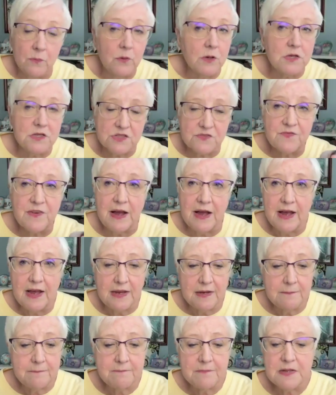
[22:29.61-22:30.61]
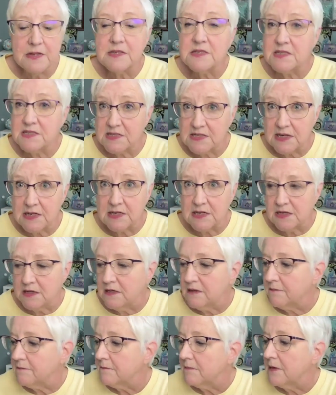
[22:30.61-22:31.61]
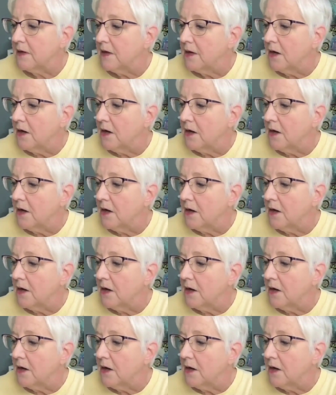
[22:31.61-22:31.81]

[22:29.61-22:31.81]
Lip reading: It works fine. It's stinky.